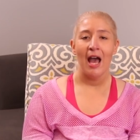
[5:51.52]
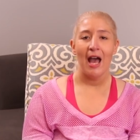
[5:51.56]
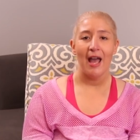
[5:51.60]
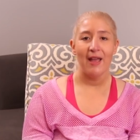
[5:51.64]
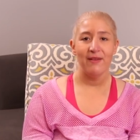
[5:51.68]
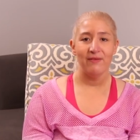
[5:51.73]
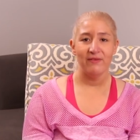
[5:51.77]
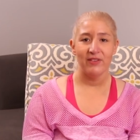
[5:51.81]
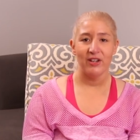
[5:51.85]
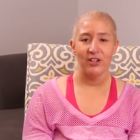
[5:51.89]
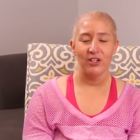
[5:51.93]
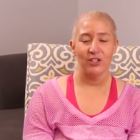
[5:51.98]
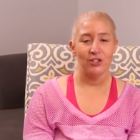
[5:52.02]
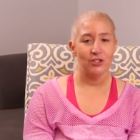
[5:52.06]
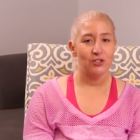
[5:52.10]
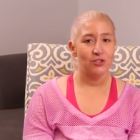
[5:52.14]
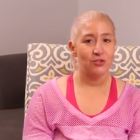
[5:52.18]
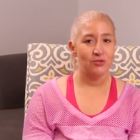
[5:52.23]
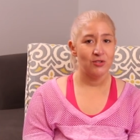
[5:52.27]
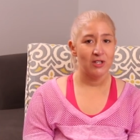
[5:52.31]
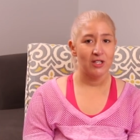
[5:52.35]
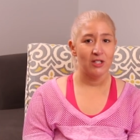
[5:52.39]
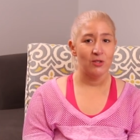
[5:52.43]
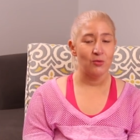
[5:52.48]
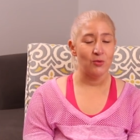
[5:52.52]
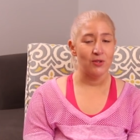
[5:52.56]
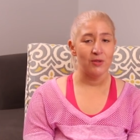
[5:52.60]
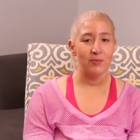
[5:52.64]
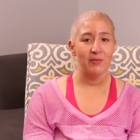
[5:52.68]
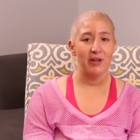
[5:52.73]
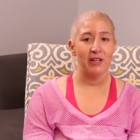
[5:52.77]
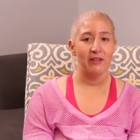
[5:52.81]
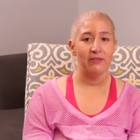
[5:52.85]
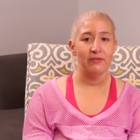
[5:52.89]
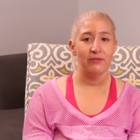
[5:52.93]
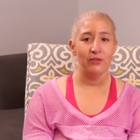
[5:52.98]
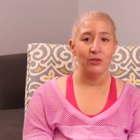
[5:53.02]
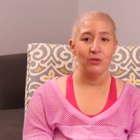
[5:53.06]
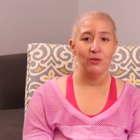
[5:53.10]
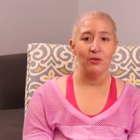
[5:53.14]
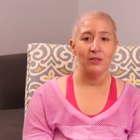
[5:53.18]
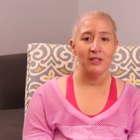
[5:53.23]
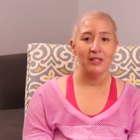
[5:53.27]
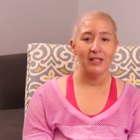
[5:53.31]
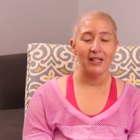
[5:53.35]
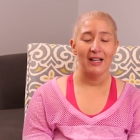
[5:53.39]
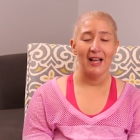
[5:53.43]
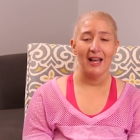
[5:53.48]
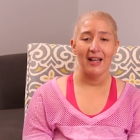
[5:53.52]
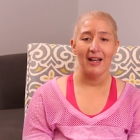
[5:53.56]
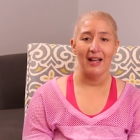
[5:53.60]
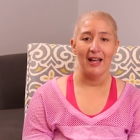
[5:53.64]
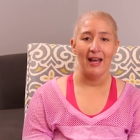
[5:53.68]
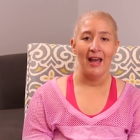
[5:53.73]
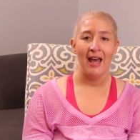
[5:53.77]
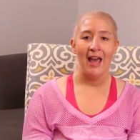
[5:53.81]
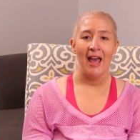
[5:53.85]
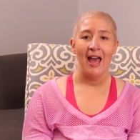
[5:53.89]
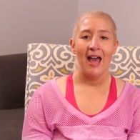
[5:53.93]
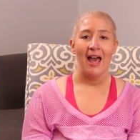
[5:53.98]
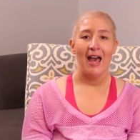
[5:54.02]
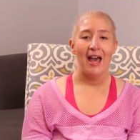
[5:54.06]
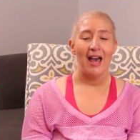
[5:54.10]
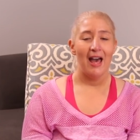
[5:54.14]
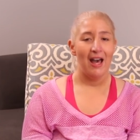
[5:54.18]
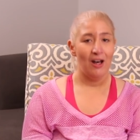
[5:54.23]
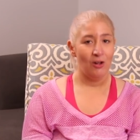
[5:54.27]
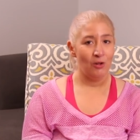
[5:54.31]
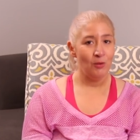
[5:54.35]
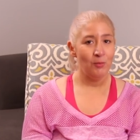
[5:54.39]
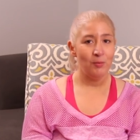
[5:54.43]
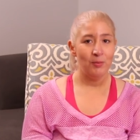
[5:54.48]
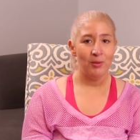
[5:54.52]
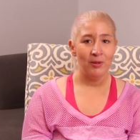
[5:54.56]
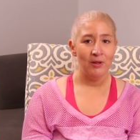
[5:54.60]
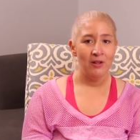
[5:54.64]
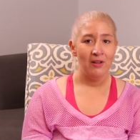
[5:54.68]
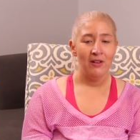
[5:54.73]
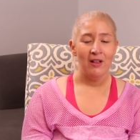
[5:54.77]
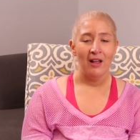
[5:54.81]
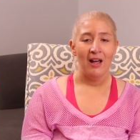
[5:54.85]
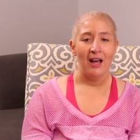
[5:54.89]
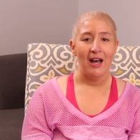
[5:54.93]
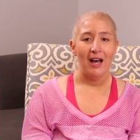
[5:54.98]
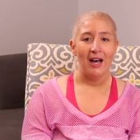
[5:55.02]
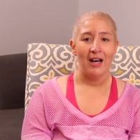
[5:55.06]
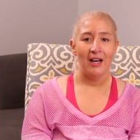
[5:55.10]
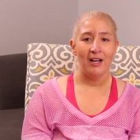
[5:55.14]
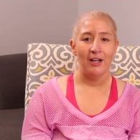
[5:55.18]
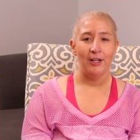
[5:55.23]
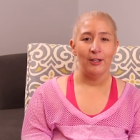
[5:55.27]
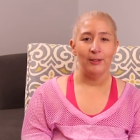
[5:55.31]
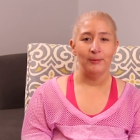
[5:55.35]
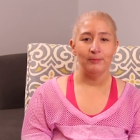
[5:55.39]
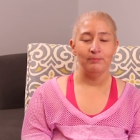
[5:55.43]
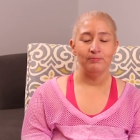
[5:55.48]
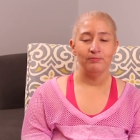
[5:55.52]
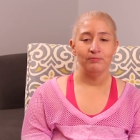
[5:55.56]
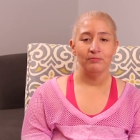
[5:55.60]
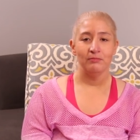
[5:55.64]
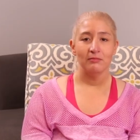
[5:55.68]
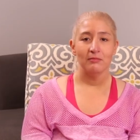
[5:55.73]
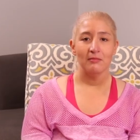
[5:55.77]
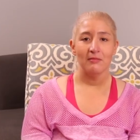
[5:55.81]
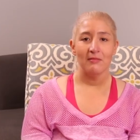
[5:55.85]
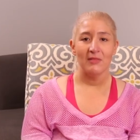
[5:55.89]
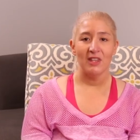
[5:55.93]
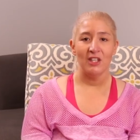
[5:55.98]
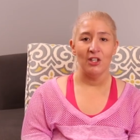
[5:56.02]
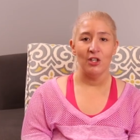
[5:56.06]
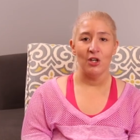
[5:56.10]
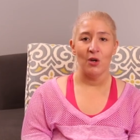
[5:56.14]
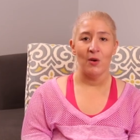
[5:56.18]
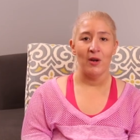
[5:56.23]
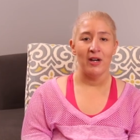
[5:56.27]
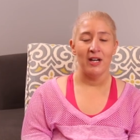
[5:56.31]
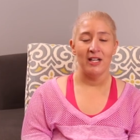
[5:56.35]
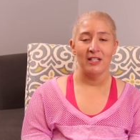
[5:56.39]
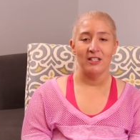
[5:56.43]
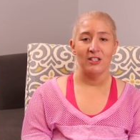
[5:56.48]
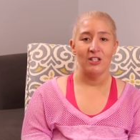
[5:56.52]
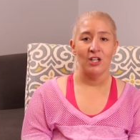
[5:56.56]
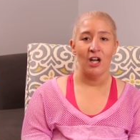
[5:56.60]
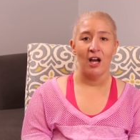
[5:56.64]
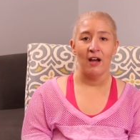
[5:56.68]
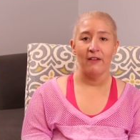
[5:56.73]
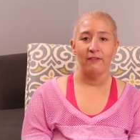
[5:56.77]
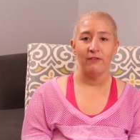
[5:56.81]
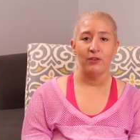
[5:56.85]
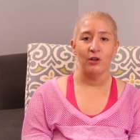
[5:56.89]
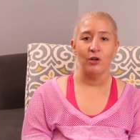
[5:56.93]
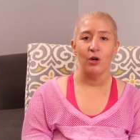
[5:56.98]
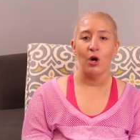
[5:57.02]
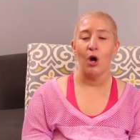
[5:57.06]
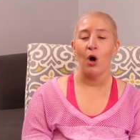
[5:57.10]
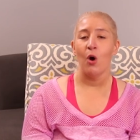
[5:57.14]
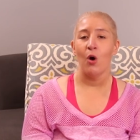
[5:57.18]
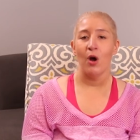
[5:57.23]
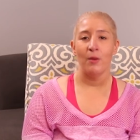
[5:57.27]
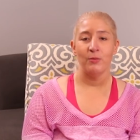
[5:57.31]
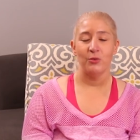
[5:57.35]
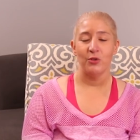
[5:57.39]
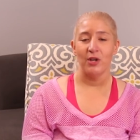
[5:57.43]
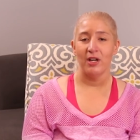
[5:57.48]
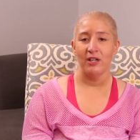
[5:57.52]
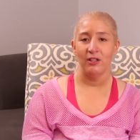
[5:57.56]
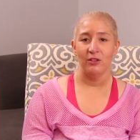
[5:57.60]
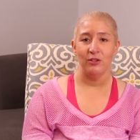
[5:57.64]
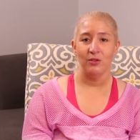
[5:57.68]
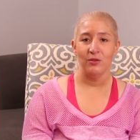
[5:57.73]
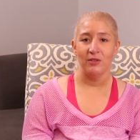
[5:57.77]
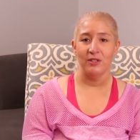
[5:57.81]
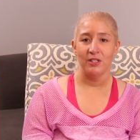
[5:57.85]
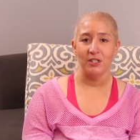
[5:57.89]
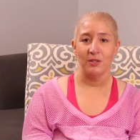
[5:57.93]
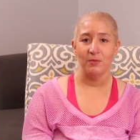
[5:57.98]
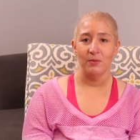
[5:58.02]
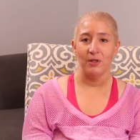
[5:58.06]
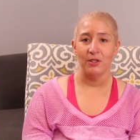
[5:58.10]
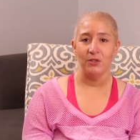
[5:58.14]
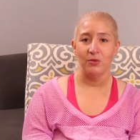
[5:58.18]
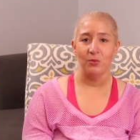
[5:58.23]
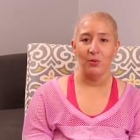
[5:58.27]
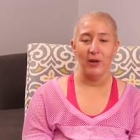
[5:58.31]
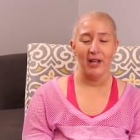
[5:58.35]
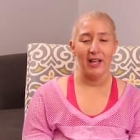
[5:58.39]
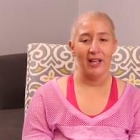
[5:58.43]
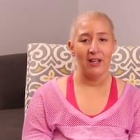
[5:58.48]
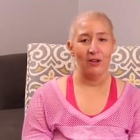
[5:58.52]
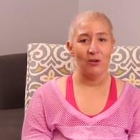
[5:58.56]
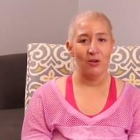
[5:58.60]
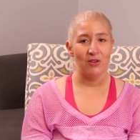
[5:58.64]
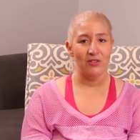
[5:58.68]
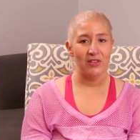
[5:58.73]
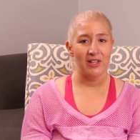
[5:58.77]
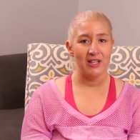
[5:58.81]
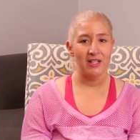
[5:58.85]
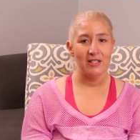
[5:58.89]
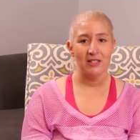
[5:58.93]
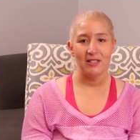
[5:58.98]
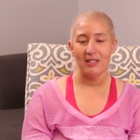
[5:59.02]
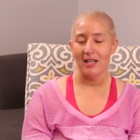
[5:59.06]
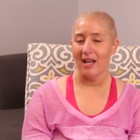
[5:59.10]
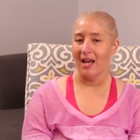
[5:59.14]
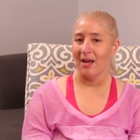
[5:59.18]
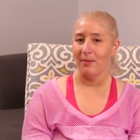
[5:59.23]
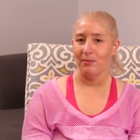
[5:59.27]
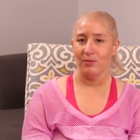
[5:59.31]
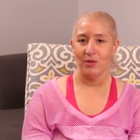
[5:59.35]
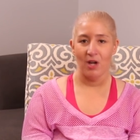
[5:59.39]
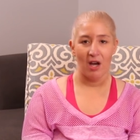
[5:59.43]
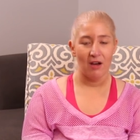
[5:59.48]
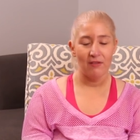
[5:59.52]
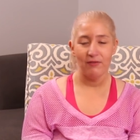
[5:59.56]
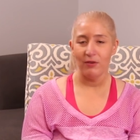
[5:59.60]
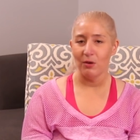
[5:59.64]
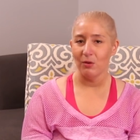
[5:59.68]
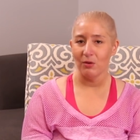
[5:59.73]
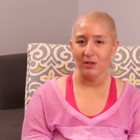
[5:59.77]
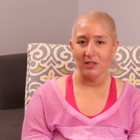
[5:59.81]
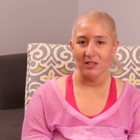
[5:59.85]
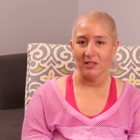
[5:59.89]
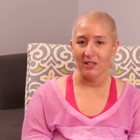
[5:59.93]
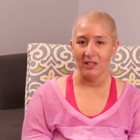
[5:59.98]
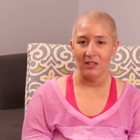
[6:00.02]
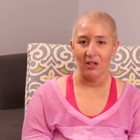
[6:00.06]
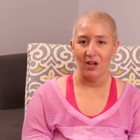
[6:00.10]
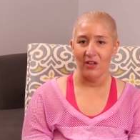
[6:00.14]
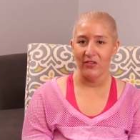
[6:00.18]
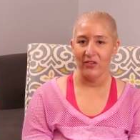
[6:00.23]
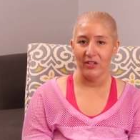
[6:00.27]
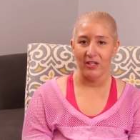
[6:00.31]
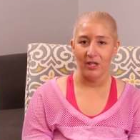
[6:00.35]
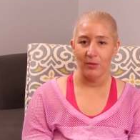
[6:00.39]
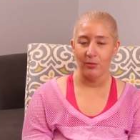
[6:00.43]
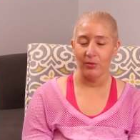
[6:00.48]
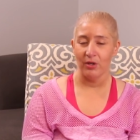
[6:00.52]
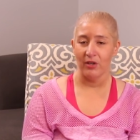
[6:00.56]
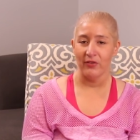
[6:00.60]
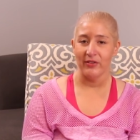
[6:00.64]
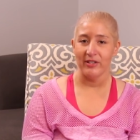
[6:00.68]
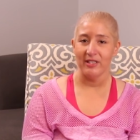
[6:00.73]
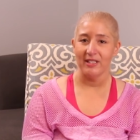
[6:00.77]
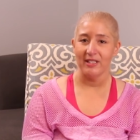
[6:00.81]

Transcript: I'm very strict with my food to kind of help. Um, you know, and it's not for, oh, I'm trying to lose this much weight or this. I'm not focusing on the number on the